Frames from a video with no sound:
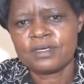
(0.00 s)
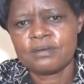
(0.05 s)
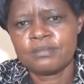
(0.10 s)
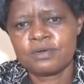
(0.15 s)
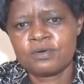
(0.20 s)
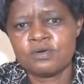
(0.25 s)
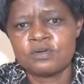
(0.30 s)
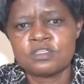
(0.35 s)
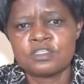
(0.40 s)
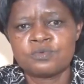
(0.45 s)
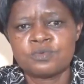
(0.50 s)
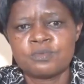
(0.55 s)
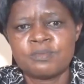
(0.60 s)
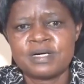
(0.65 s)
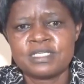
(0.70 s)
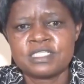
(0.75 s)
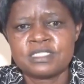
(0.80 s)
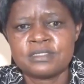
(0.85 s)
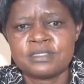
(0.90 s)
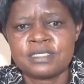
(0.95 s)
Because we
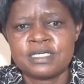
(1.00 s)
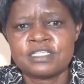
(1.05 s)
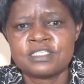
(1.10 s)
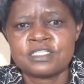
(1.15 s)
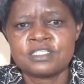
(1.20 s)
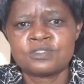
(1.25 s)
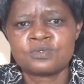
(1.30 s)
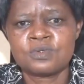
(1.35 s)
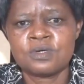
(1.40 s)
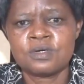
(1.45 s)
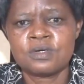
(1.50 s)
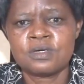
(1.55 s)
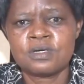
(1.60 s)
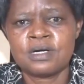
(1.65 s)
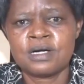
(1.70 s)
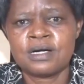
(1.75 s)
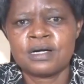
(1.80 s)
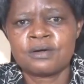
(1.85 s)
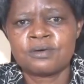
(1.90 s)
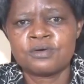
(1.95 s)
must hasten to
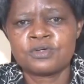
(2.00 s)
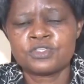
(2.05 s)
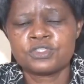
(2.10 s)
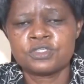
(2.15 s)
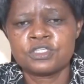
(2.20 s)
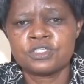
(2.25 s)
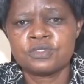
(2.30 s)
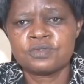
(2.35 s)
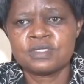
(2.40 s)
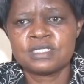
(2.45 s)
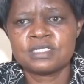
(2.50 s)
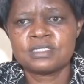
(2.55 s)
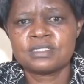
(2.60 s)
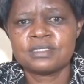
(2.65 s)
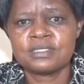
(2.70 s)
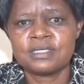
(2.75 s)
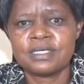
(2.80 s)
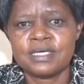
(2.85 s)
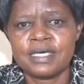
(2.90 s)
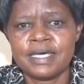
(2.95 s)
caution you that
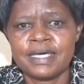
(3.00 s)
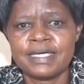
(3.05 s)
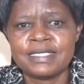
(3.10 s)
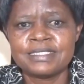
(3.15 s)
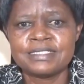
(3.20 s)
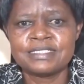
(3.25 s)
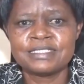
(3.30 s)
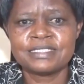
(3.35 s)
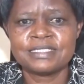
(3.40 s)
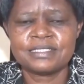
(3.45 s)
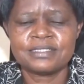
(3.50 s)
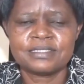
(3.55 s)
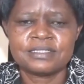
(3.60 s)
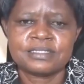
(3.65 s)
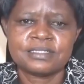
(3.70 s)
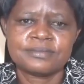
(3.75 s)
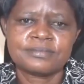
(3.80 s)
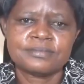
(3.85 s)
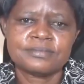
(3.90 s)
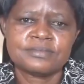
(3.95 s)
AIDS
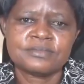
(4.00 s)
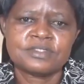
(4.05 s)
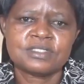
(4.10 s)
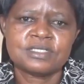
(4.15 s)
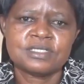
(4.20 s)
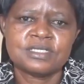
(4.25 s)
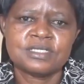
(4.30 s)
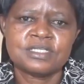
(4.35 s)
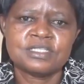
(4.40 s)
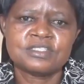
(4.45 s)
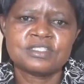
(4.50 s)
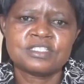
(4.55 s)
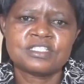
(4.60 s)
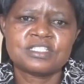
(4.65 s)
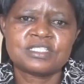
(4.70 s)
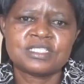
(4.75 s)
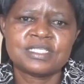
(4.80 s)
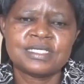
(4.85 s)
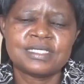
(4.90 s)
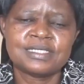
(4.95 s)
is
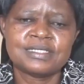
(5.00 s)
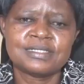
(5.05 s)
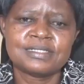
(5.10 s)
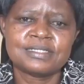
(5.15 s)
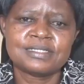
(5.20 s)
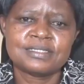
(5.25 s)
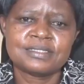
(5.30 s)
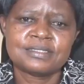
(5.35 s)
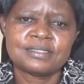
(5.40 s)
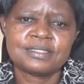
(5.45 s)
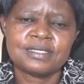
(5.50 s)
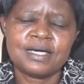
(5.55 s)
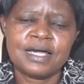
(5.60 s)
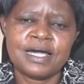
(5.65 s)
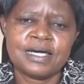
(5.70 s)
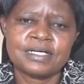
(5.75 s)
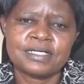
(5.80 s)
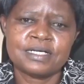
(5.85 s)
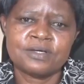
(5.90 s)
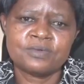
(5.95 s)
still
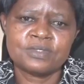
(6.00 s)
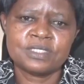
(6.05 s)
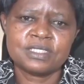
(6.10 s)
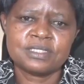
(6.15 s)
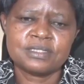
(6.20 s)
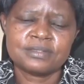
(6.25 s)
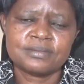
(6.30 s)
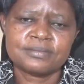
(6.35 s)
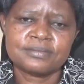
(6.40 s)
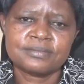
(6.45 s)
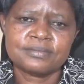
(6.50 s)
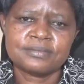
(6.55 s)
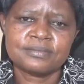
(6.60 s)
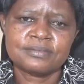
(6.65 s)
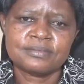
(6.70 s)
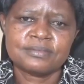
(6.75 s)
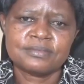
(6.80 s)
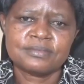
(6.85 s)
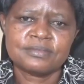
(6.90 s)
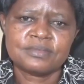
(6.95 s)
around.
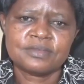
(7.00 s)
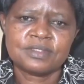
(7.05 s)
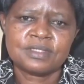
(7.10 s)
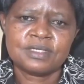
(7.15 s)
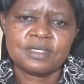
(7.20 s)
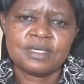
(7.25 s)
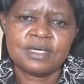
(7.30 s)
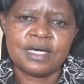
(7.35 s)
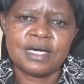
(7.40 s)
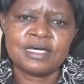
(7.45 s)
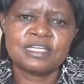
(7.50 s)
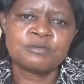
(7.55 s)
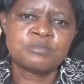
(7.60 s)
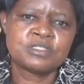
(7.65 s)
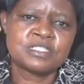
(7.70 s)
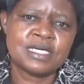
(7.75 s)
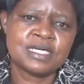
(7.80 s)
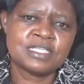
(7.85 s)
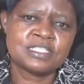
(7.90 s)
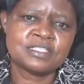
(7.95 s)
And
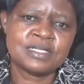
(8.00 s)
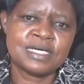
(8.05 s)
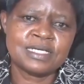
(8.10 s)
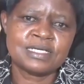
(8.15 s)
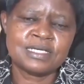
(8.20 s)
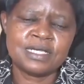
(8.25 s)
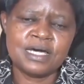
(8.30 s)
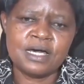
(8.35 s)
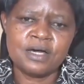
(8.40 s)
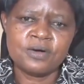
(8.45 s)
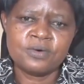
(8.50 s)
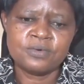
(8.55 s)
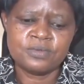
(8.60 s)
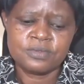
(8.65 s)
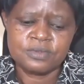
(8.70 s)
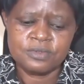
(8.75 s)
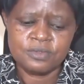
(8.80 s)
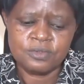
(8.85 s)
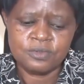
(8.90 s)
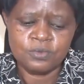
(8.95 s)
besides, right now,
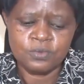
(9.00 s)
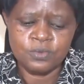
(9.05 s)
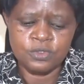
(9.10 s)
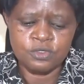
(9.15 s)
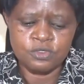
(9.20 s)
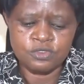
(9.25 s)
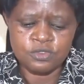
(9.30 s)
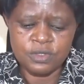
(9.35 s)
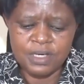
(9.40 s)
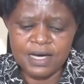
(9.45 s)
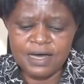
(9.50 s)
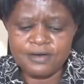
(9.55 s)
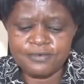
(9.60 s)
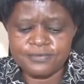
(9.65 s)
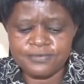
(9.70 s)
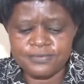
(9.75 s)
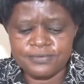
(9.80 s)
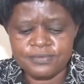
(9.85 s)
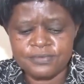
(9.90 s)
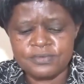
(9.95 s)
we also have
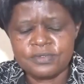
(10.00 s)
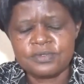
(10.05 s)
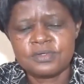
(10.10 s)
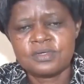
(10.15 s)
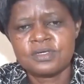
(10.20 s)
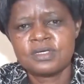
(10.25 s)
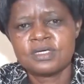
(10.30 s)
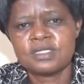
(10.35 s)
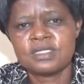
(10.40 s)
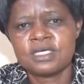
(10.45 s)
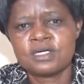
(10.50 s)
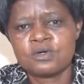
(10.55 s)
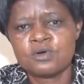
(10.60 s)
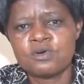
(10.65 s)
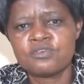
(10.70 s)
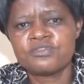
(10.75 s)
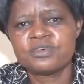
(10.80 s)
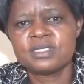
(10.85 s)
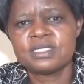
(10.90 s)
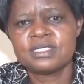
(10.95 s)
the
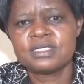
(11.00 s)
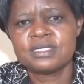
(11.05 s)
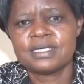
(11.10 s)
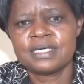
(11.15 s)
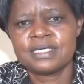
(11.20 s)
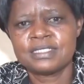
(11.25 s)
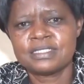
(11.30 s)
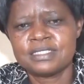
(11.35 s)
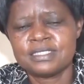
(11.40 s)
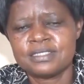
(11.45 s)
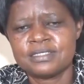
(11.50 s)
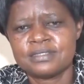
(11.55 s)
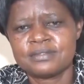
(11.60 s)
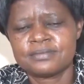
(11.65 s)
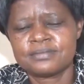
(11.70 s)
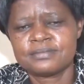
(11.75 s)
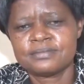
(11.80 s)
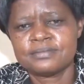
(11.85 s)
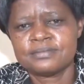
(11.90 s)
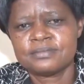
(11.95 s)
COVID-19.
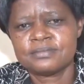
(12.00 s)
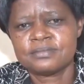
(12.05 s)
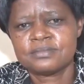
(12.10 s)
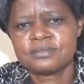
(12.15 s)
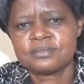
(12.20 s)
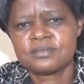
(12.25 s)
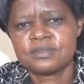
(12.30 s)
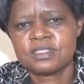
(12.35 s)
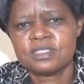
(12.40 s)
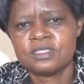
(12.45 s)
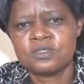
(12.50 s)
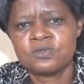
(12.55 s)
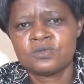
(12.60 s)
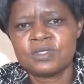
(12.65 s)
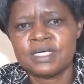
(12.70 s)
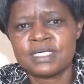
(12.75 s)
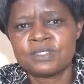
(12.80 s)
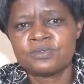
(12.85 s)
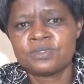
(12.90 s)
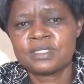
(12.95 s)
We would
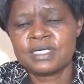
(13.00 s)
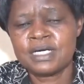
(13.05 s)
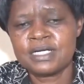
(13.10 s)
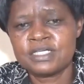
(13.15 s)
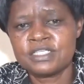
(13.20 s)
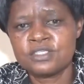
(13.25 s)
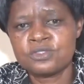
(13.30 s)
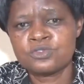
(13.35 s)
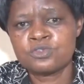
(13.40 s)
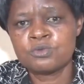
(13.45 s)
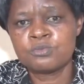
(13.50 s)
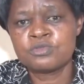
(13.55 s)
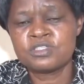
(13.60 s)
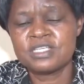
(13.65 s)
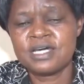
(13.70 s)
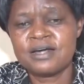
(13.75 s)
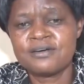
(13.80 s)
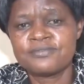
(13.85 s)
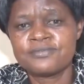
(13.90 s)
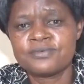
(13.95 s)
like to encourage you to
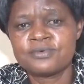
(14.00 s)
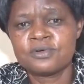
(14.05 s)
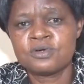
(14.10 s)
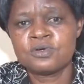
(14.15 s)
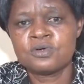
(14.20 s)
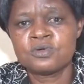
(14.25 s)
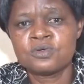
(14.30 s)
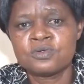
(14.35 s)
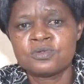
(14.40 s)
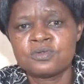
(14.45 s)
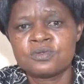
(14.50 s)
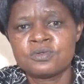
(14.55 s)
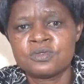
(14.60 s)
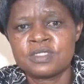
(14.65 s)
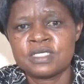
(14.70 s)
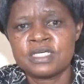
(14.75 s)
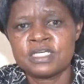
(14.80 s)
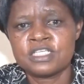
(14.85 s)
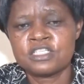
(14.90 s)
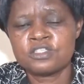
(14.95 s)
observe all
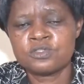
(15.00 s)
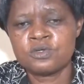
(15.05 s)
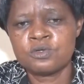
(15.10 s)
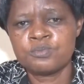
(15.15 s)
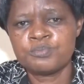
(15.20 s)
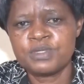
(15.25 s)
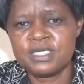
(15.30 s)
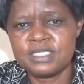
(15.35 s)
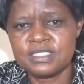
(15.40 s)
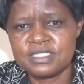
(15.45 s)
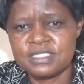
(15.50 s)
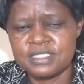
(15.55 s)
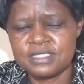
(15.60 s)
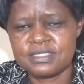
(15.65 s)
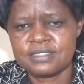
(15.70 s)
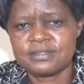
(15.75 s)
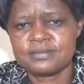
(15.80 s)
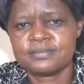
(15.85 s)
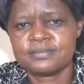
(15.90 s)
the SOPs.